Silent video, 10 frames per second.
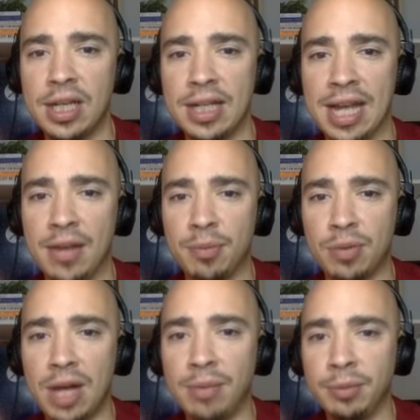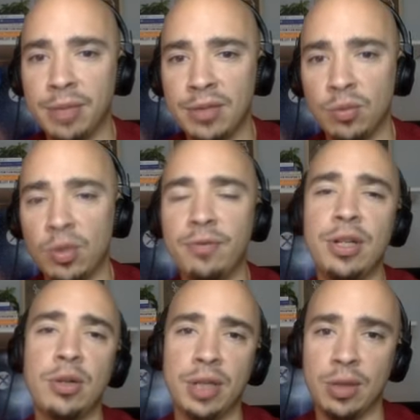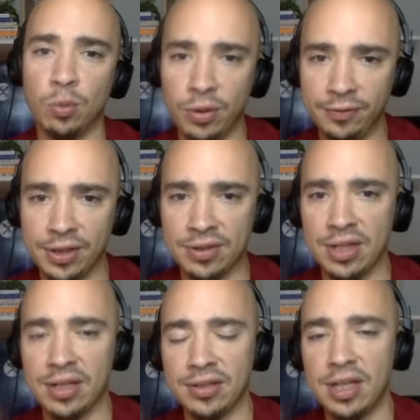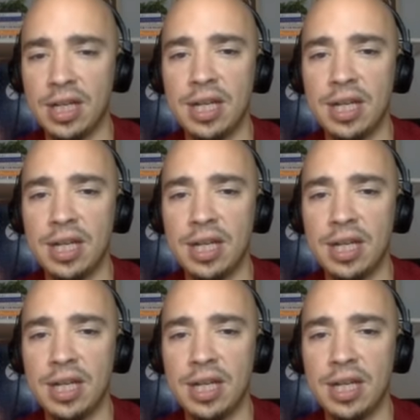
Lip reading: Now, the problem is, what if we don't get WOOF listings?